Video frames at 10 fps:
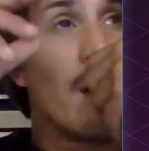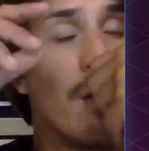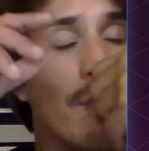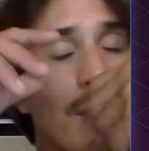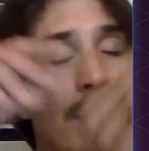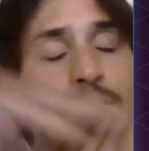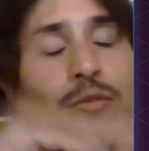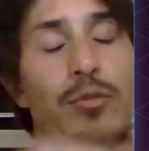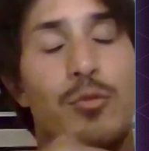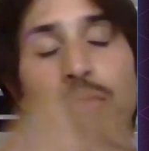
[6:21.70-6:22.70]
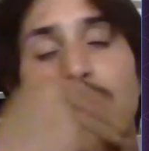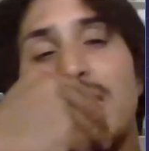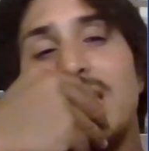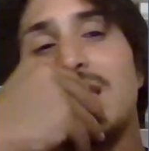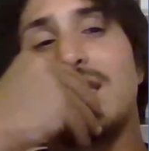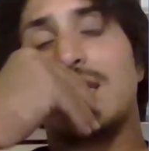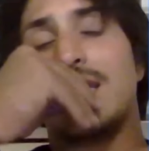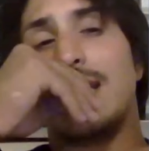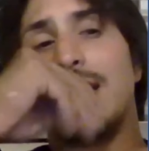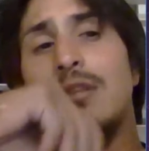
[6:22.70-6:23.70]
of the willingness to
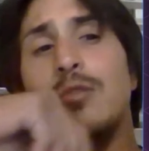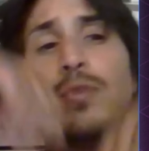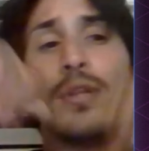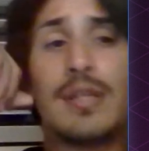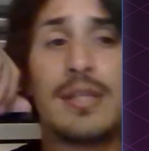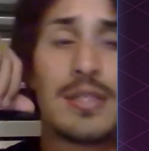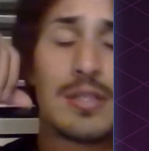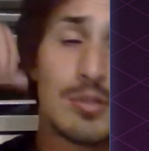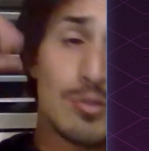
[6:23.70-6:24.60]
stand, the willingness